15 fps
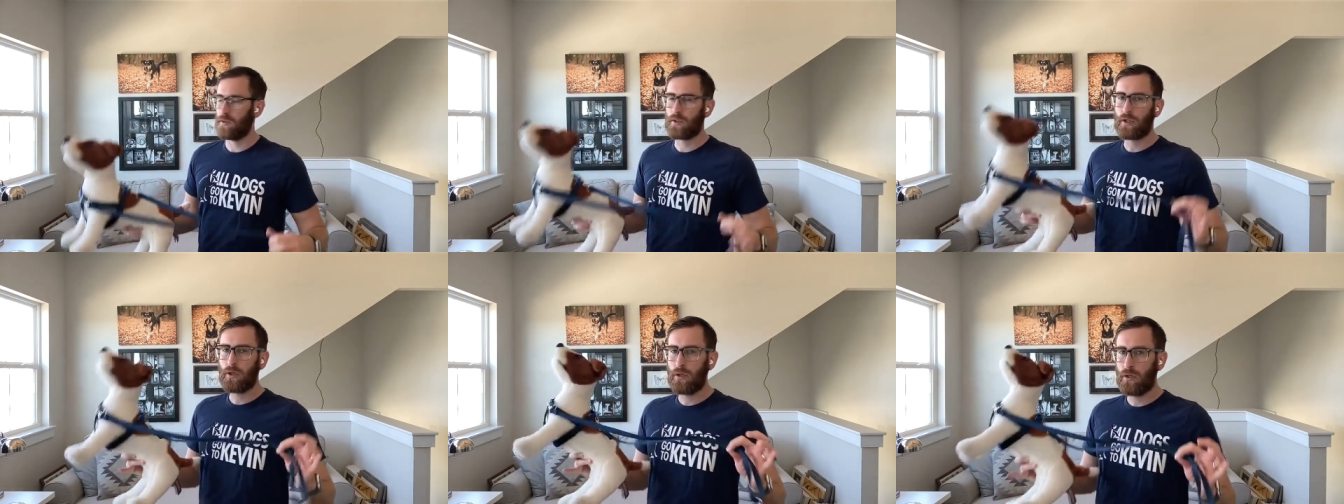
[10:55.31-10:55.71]

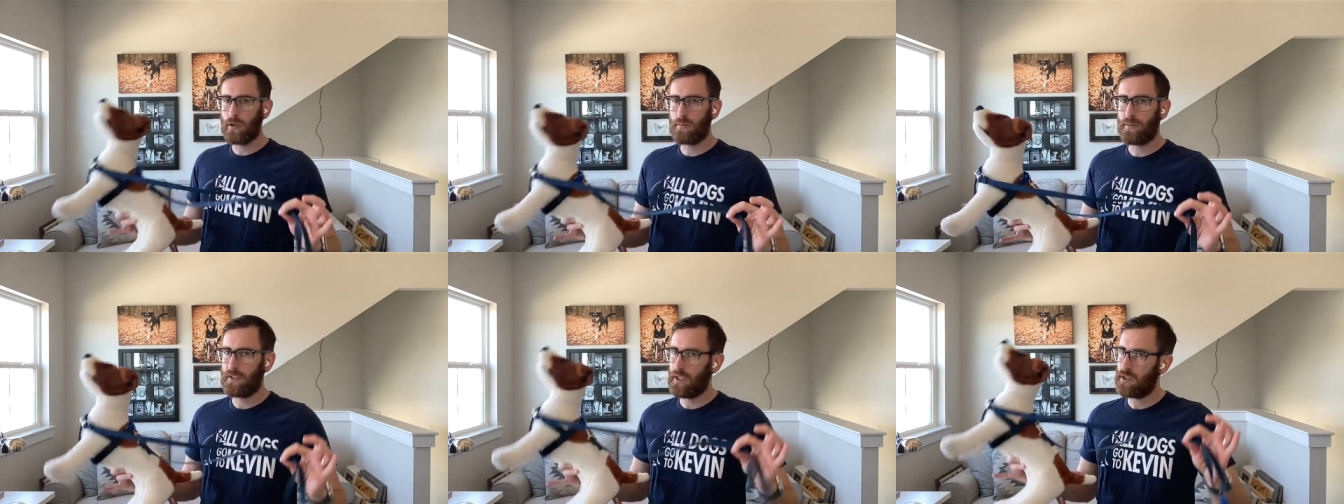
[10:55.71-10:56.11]
So it
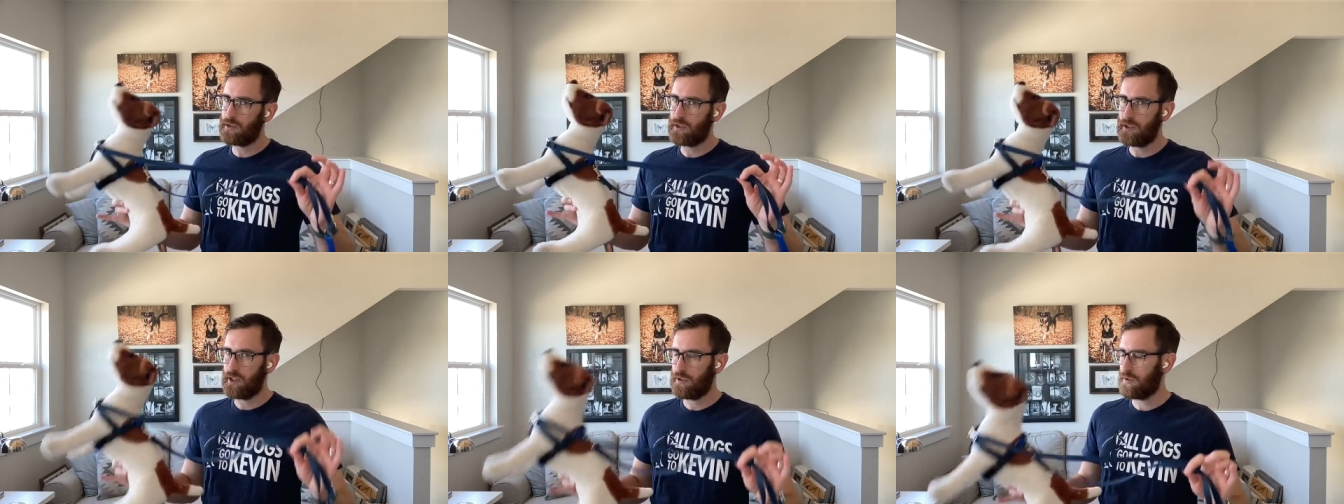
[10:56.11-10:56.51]
could
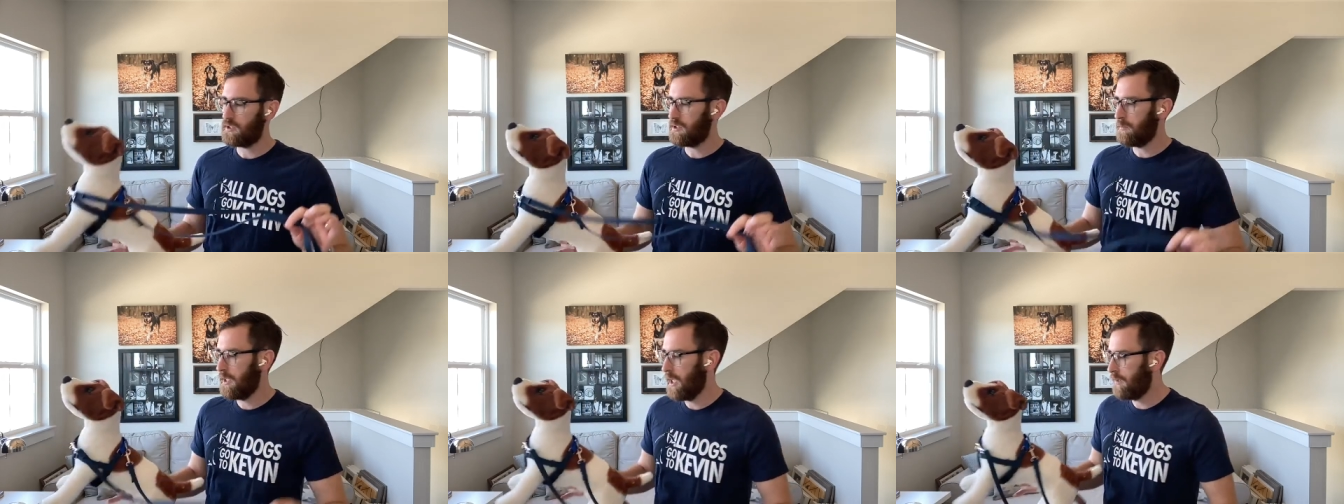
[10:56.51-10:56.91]
potentially
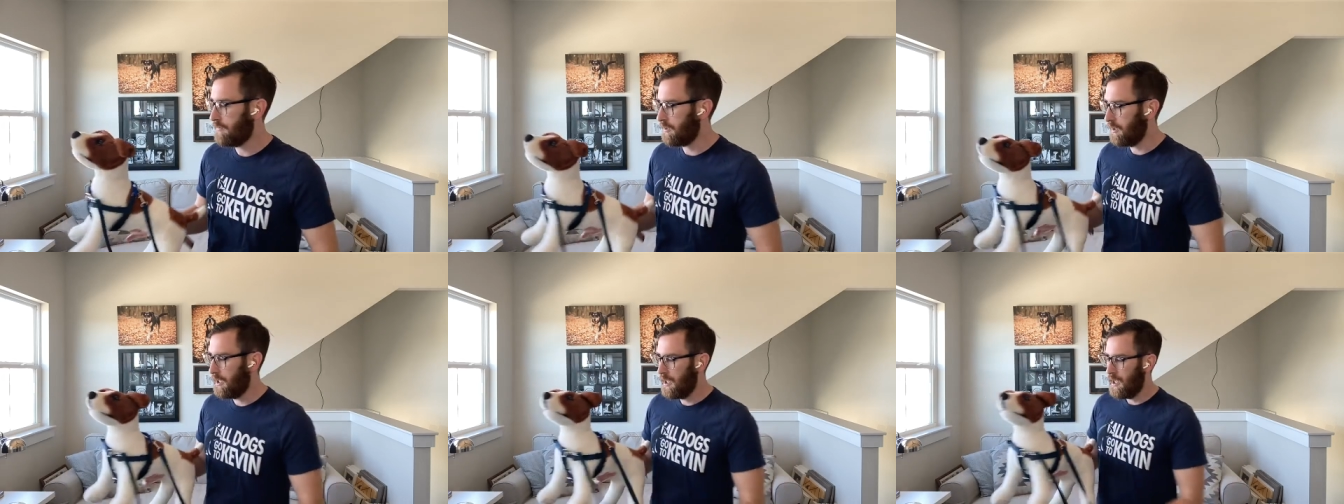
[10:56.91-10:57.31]
decrease the
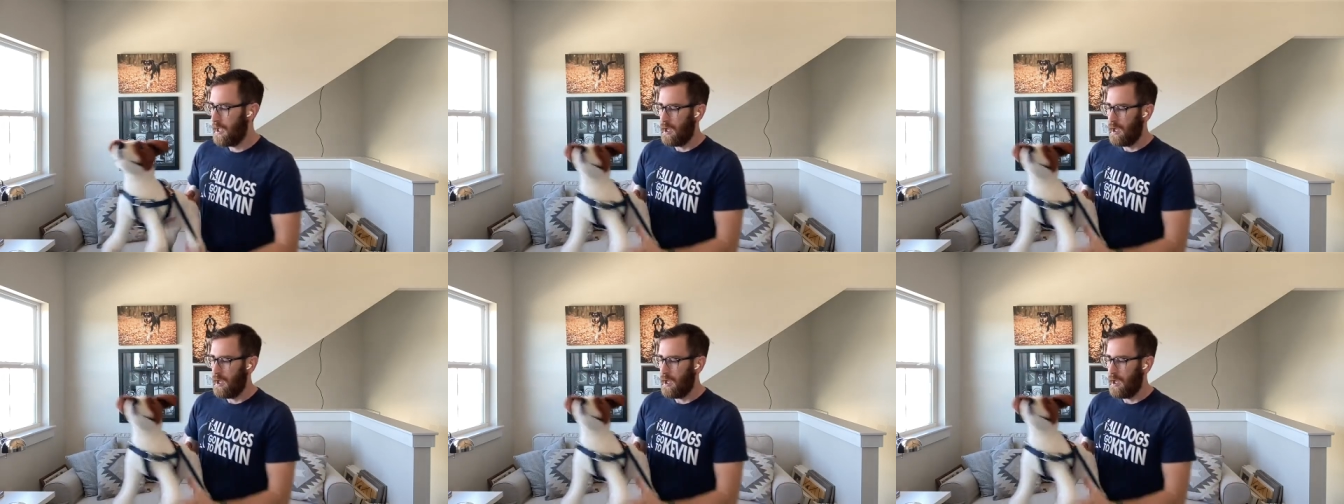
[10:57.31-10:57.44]
behavior.